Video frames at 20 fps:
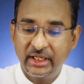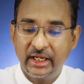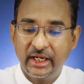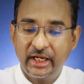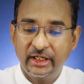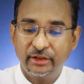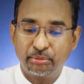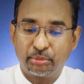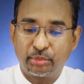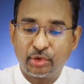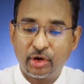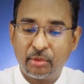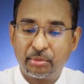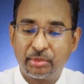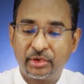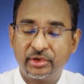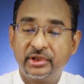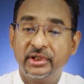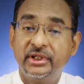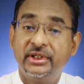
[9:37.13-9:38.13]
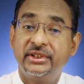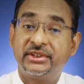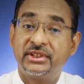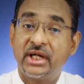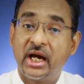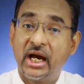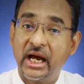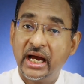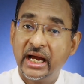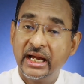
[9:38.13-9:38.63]
and proper
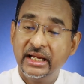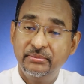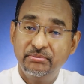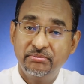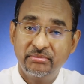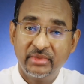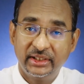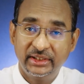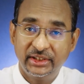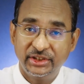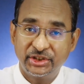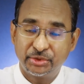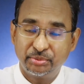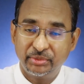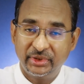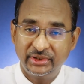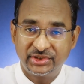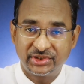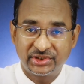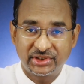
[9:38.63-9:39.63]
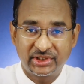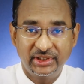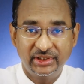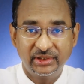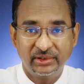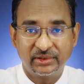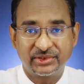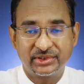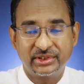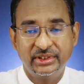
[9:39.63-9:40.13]
time management
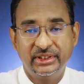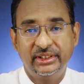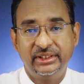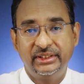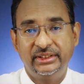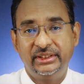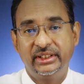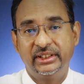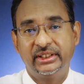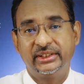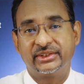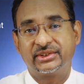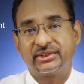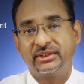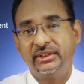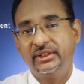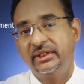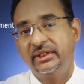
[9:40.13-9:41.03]
skills. Yes,